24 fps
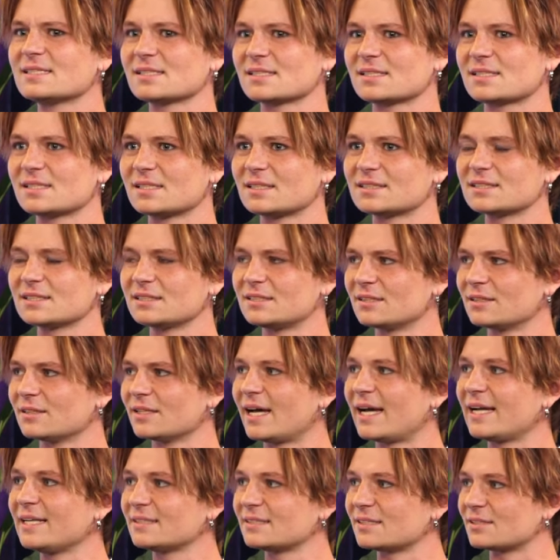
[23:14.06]
such a
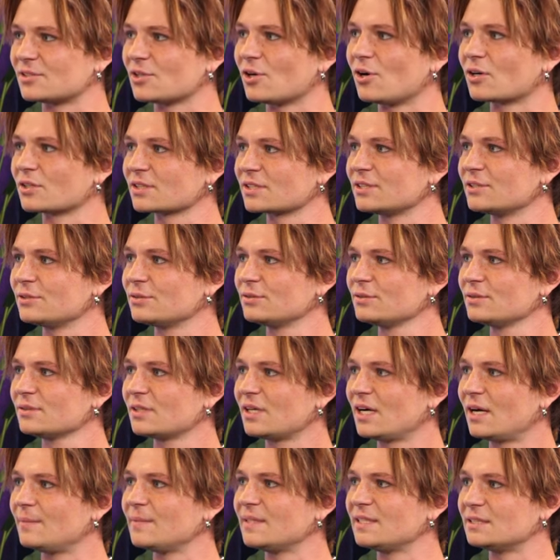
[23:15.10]
delight to talk to.
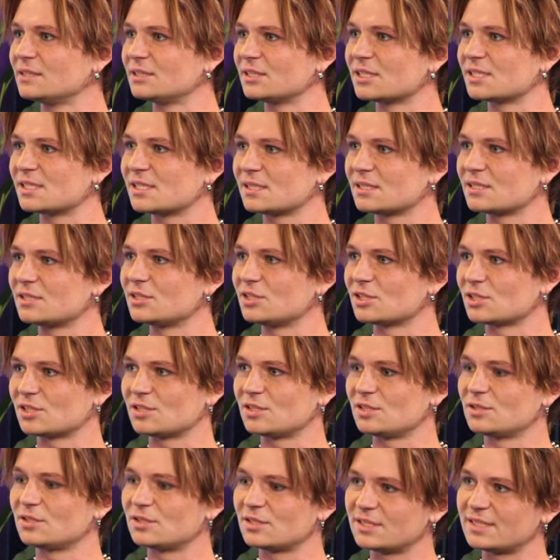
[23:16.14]
I mean, just
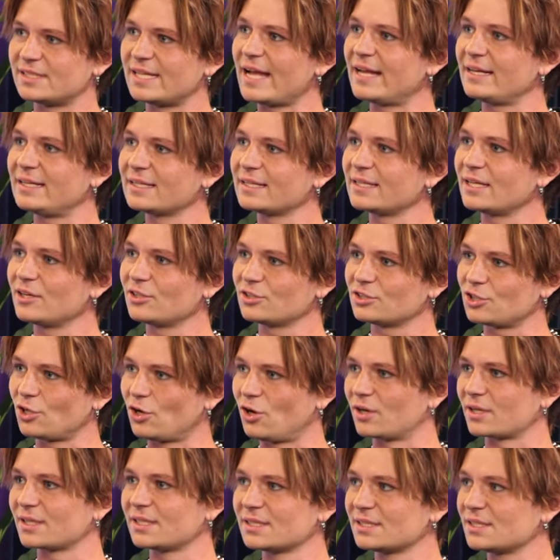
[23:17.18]
standing there
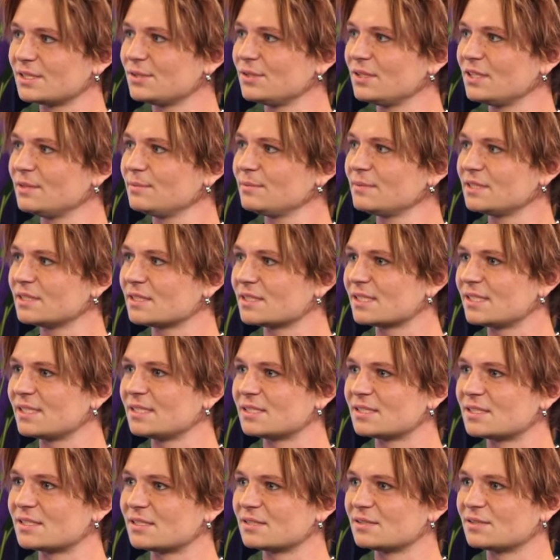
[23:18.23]
talking to him
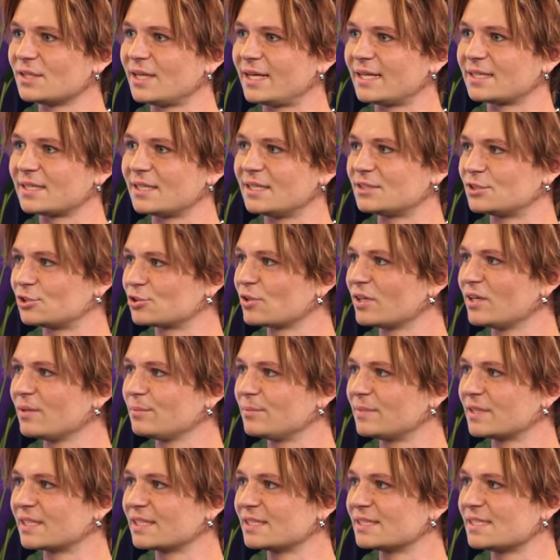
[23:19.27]
is like a trip
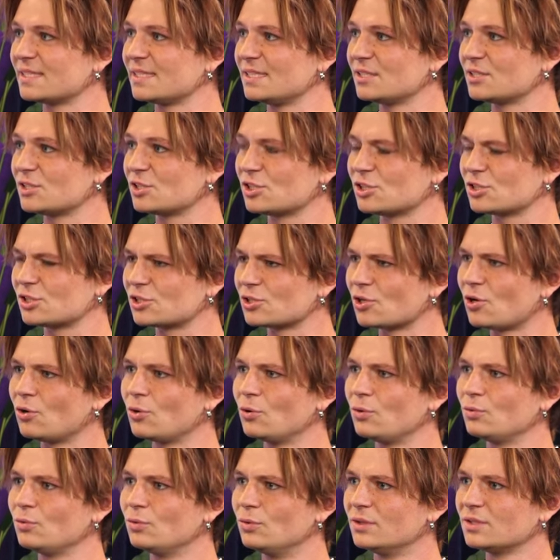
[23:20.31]
because he's
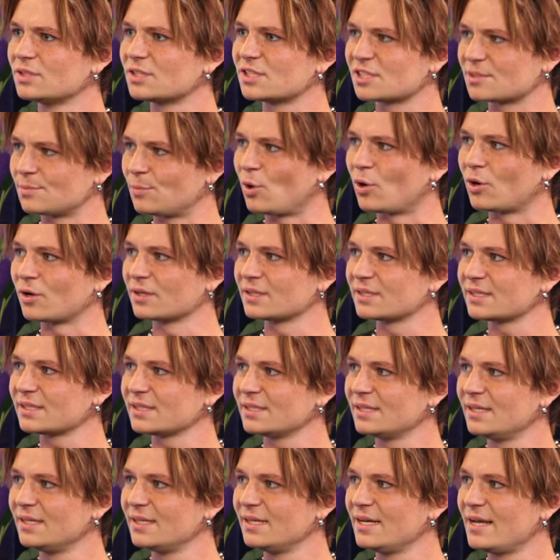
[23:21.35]
so smart
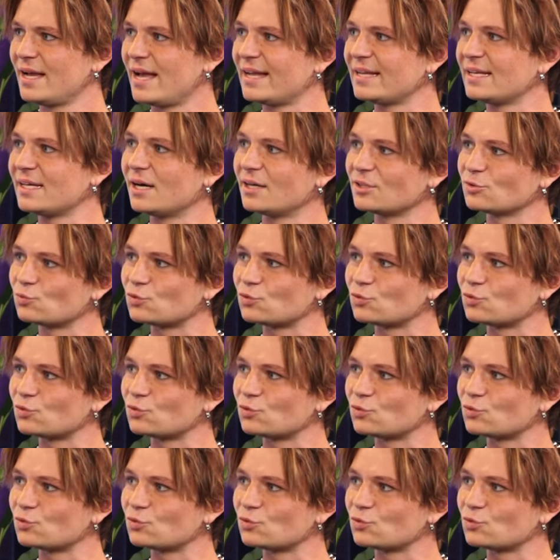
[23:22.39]
and